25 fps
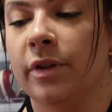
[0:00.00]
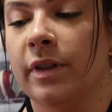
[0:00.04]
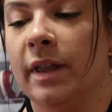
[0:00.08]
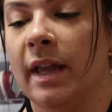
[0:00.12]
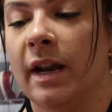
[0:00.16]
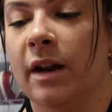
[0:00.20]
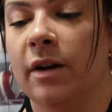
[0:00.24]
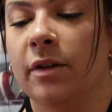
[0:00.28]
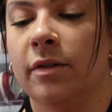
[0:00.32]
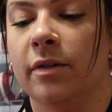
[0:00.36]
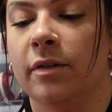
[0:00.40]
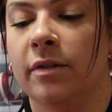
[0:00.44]
They
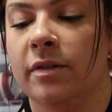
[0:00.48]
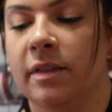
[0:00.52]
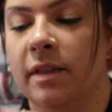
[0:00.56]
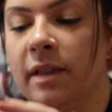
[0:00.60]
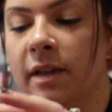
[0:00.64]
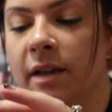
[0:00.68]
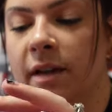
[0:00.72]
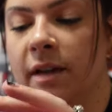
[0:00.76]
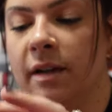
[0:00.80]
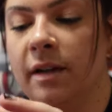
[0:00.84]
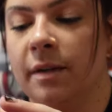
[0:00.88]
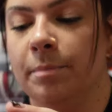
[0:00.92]
don't,
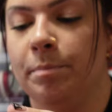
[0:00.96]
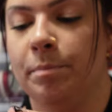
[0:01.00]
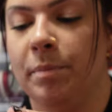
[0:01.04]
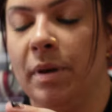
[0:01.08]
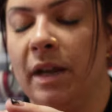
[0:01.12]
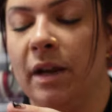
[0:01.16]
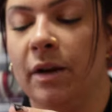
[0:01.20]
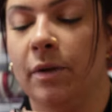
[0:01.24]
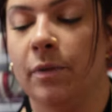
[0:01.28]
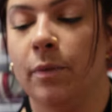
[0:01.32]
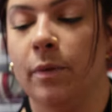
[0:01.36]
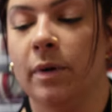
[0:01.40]
the
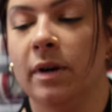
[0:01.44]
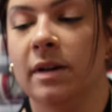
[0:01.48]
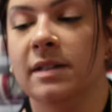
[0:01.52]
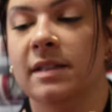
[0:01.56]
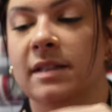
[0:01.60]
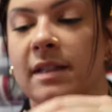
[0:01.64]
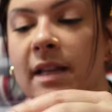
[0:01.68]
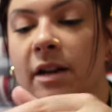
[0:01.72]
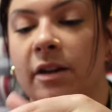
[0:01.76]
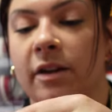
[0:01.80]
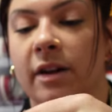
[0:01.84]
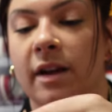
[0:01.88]
pink ones
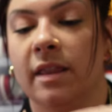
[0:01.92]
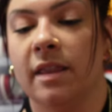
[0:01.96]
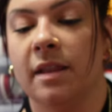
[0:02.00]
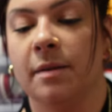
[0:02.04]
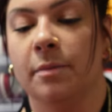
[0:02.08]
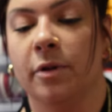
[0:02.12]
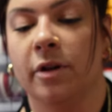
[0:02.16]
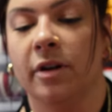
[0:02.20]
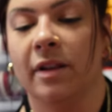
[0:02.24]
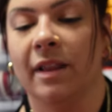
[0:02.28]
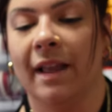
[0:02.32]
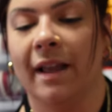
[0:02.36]
that are in them
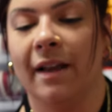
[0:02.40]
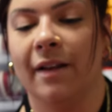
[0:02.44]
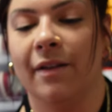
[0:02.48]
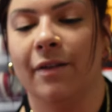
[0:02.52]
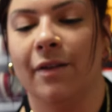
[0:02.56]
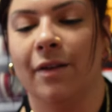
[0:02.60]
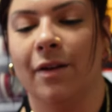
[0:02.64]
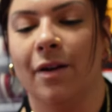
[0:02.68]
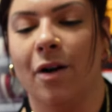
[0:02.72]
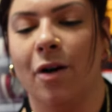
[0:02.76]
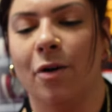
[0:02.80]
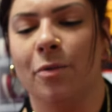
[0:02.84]
are like
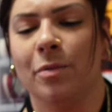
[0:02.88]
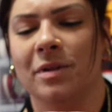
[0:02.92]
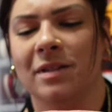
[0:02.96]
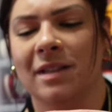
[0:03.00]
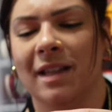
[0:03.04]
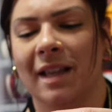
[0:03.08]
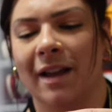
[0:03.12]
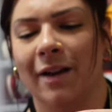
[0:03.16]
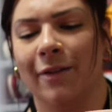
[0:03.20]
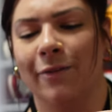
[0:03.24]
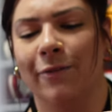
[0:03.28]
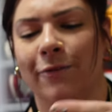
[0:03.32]
almost
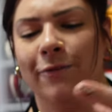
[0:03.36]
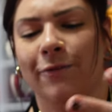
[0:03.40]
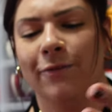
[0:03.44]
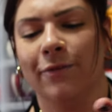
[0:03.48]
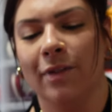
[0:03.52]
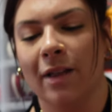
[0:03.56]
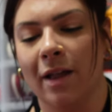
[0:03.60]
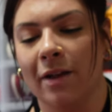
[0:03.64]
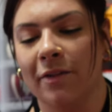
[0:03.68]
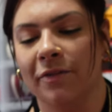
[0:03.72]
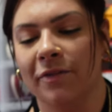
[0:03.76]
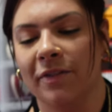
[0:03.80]
like a
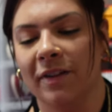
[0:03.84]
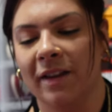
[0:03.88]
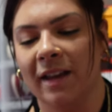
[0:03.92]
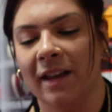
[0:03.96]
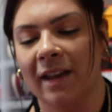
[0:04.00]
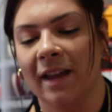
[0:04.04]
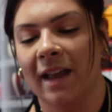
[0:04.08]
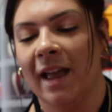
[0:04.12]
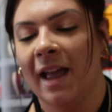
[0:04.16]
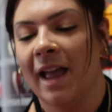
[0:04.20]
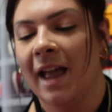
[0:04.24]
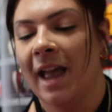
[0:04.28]

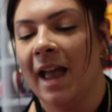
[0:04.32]
fluffy.